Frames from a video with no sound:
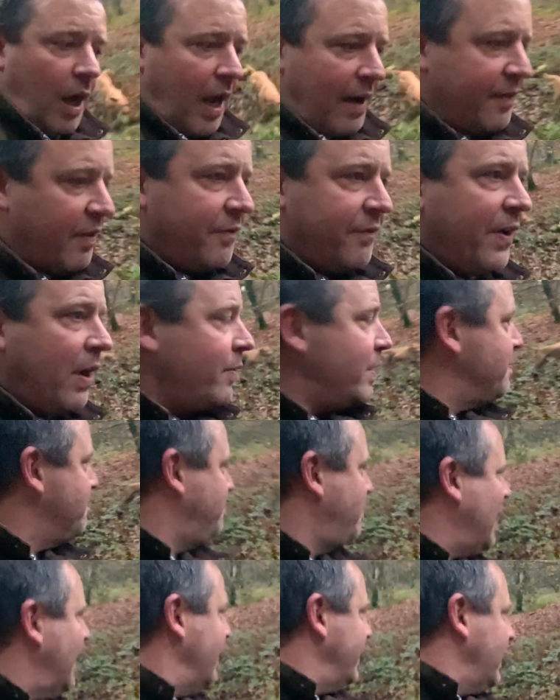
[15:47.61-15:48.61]
have a very
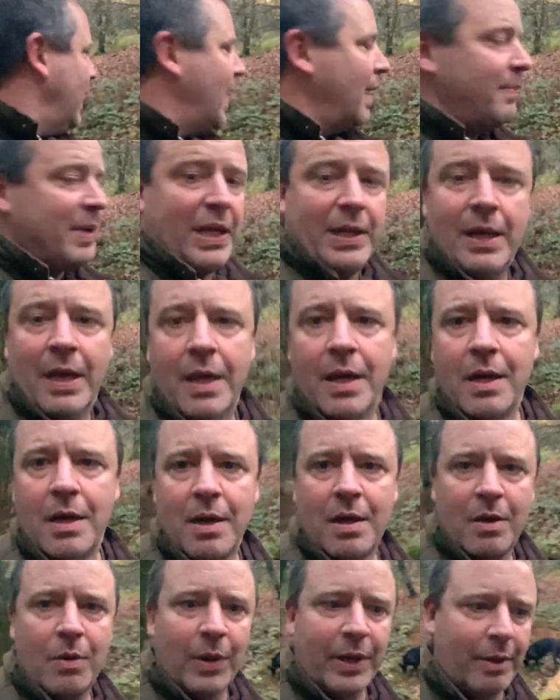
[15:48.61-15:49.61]
bad habit
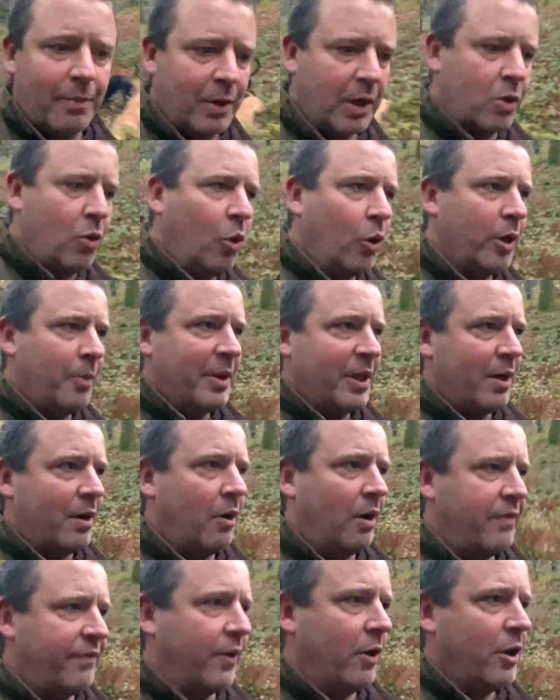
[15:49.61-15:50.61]
when I'm recording with an
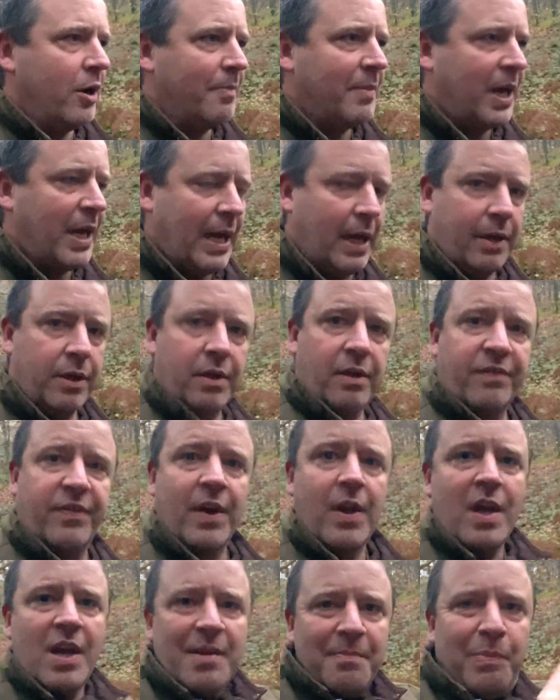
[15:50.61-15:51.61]
iPhone in my hand of
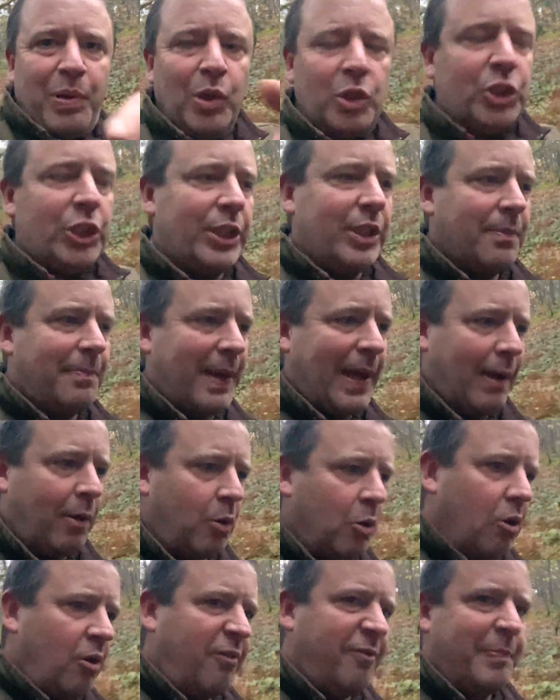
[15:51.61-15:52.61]
pushing the
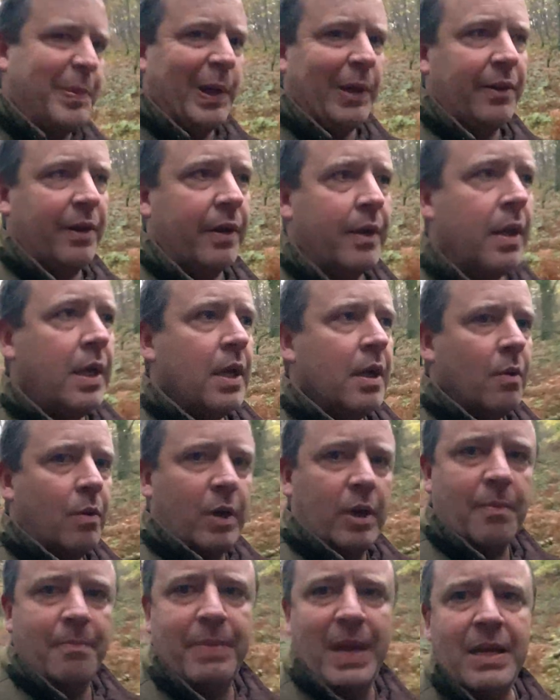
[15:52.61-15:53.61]
power off button when
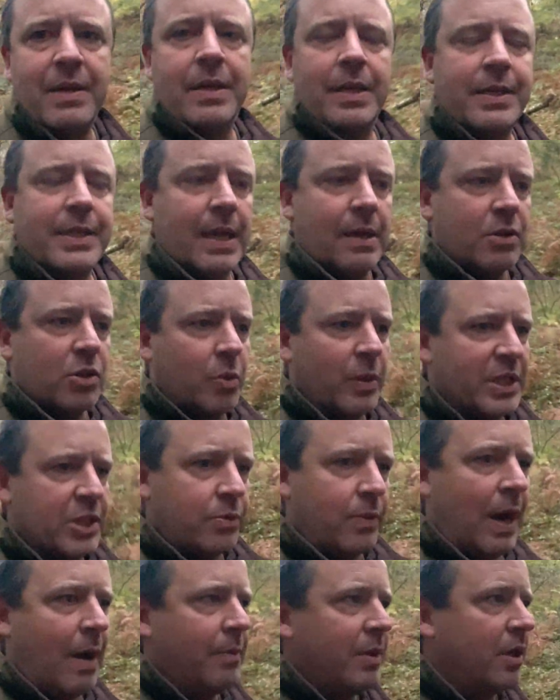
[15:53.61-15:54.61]
I'm bending down to
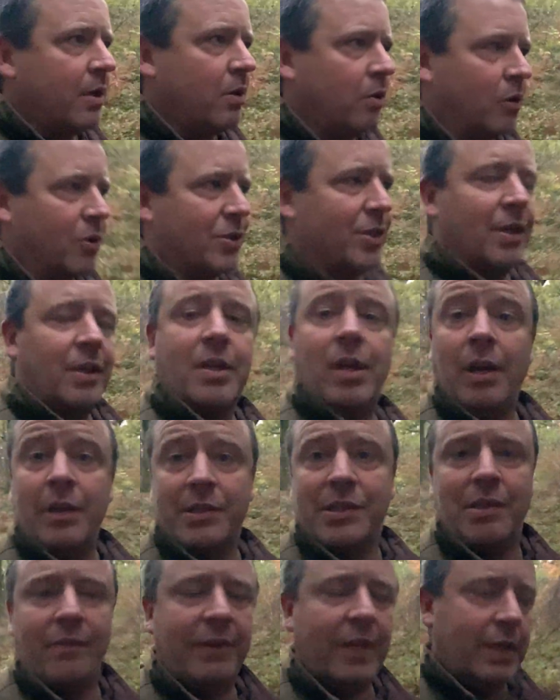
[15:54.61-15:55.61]
interact with the dogs that
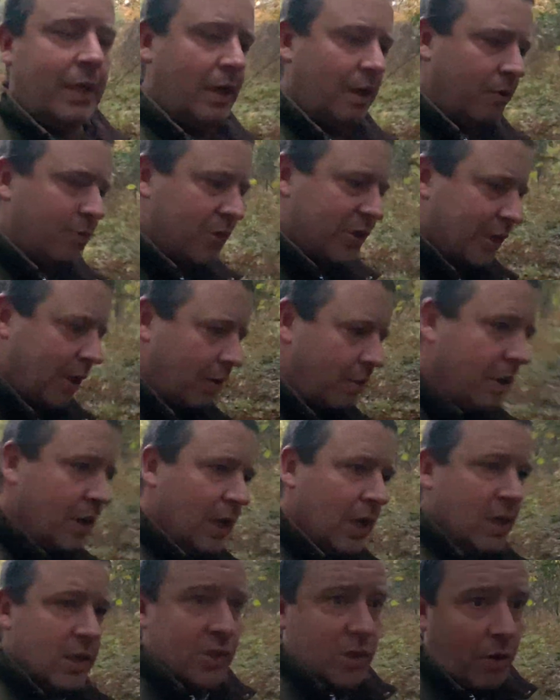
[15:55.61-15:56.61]
cuts the video. So
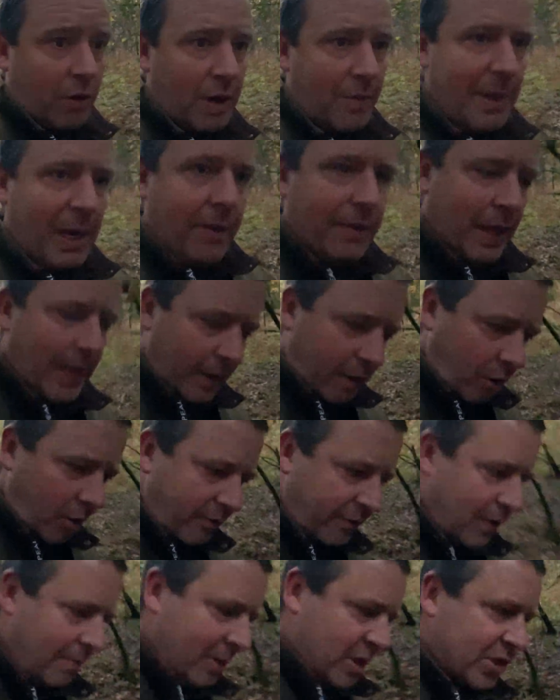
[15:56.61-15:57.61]
sorry about that.
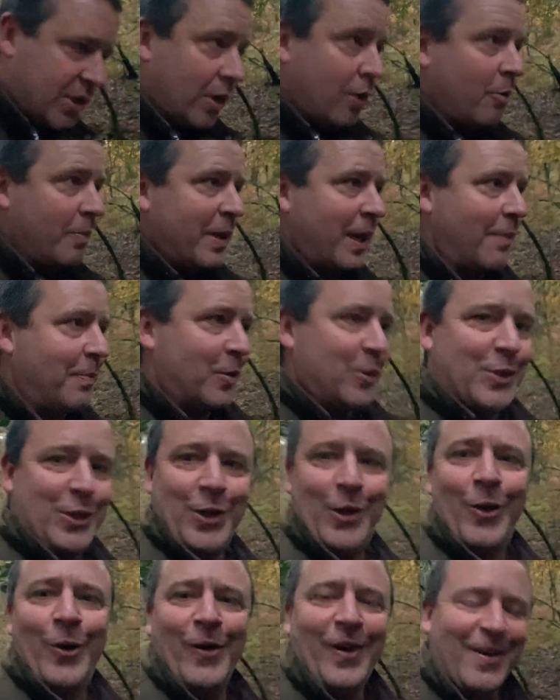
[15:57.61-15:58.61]
Hopefully my son will be able
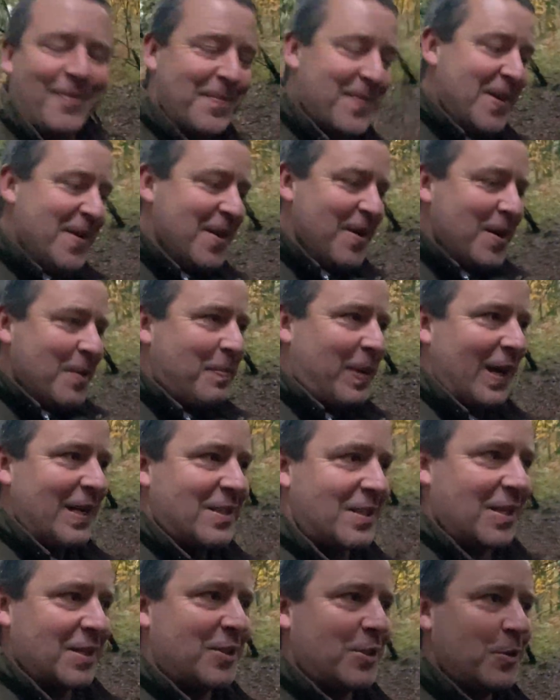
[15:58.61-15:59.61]
to
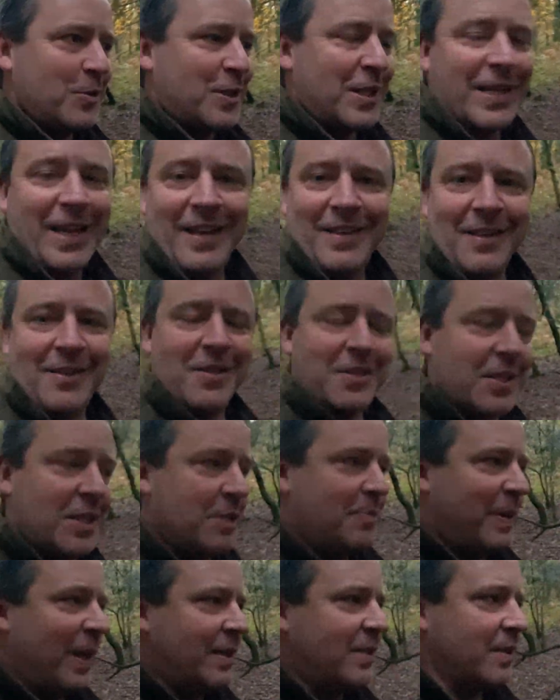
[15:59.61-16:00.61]
paste the two together because
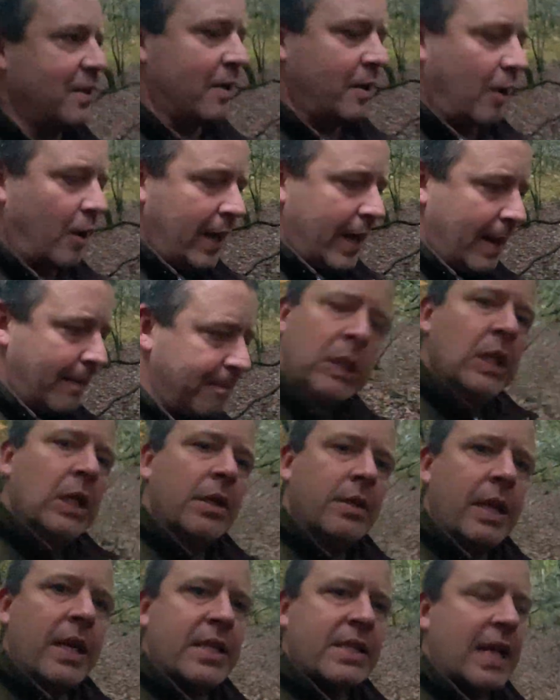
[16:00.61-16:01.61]
he's better than I am.
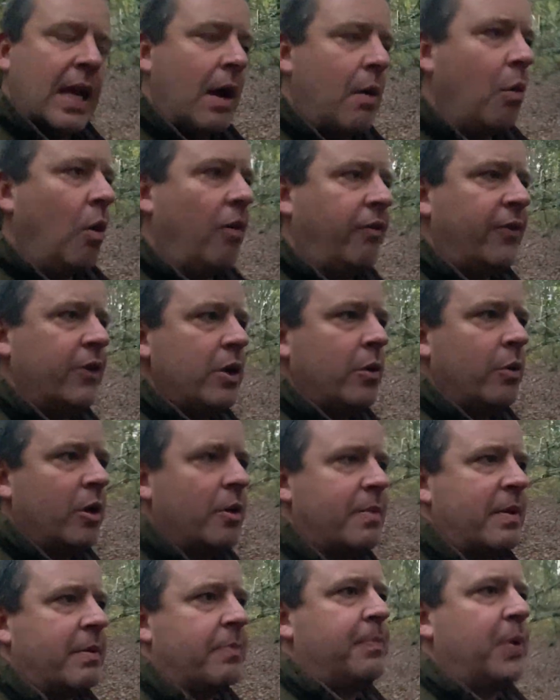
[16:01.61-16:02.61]
There's how often you want
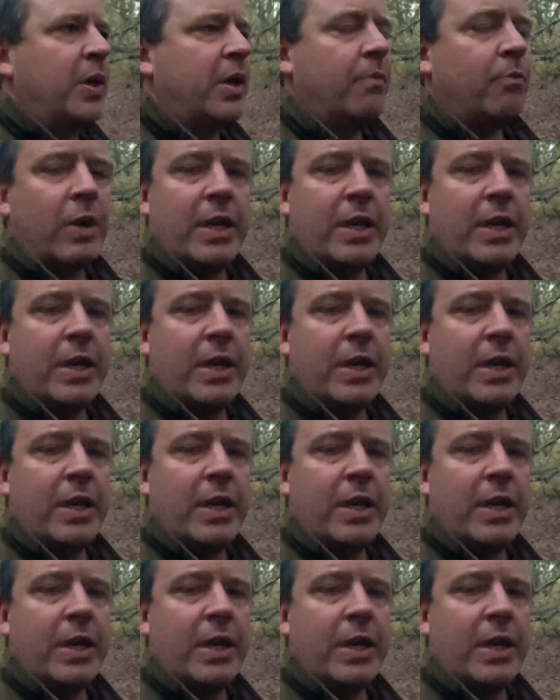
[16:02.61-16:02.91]
to be putting